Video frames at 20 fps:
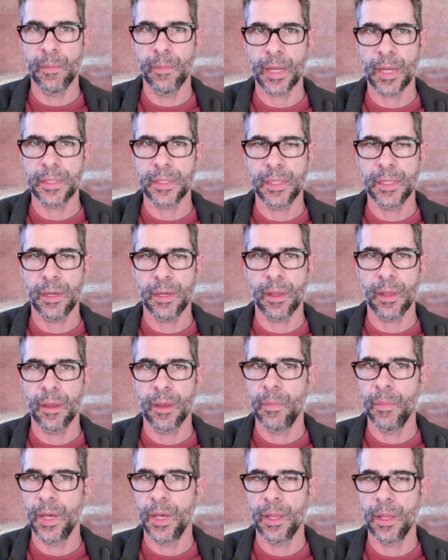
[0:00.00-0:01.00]
bacteria,
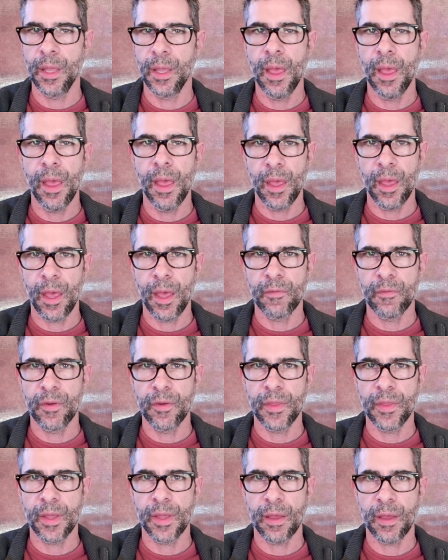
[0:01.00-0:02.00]
but
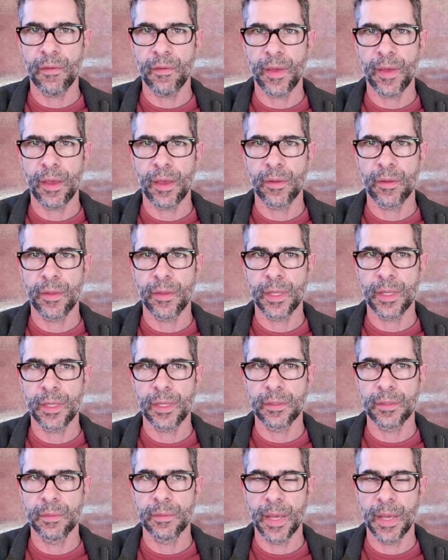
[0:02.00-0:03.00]
everything I found that
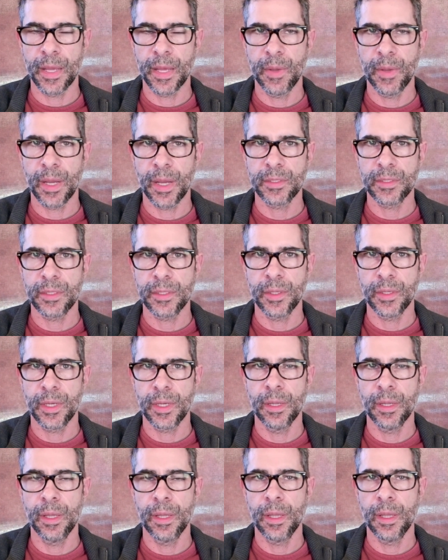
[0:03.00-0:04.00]
killed bad
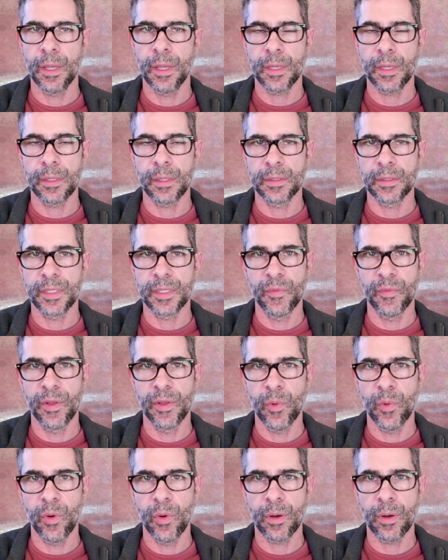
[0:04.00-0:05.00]
bacteria killed even
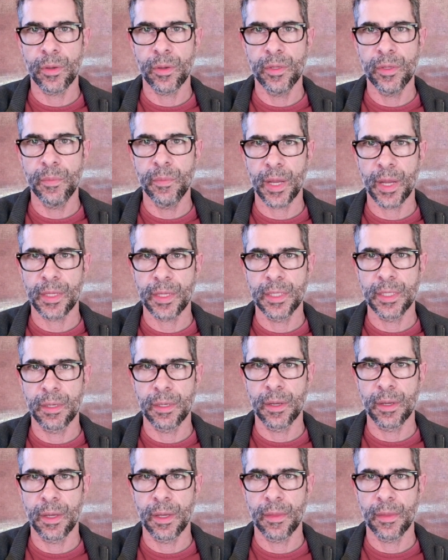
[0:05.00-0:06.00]
more good
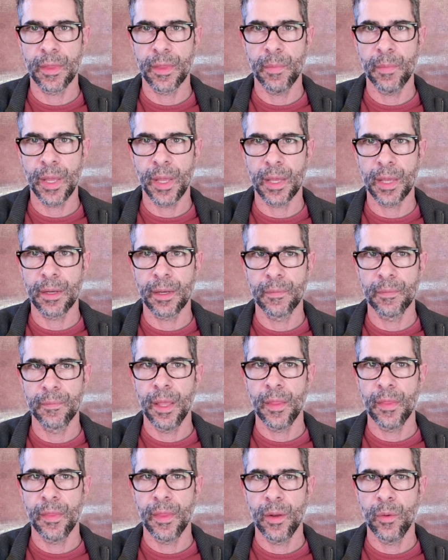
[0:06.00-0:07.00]
bacteria than bad.
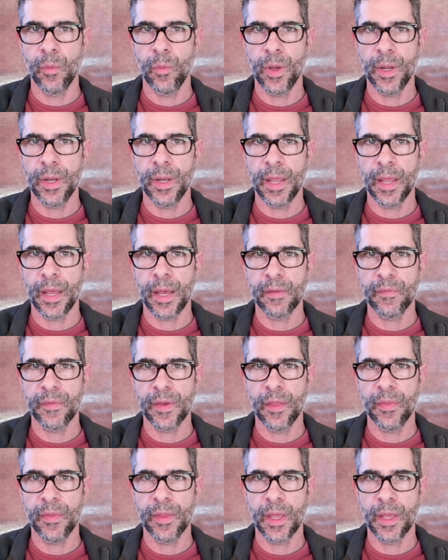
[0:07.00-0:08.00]
Then one day I
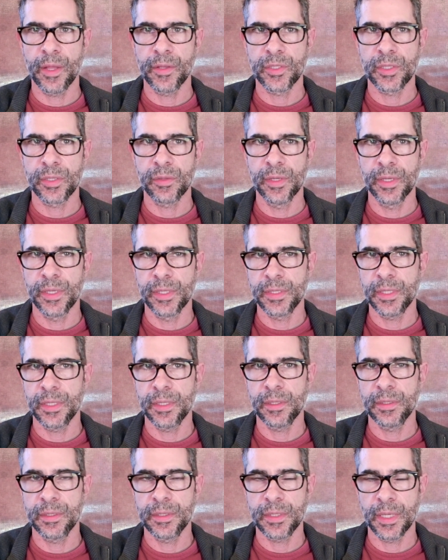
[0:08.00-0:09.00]
found the answer in a
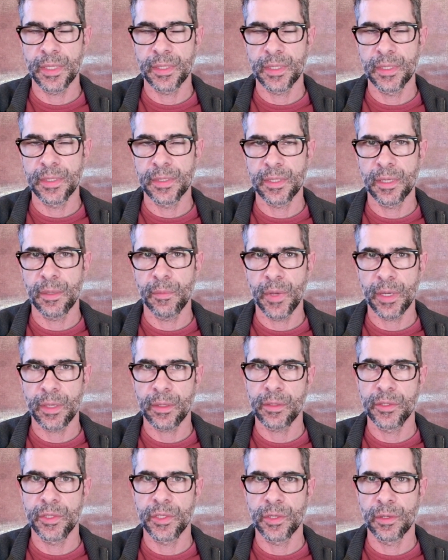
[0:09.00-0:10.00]
single sentence in a
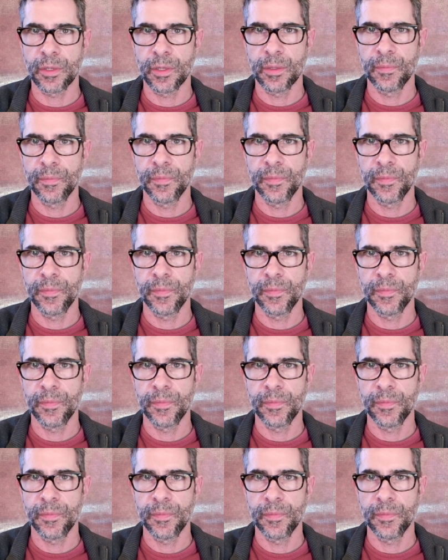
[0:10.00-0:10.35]
medical journal.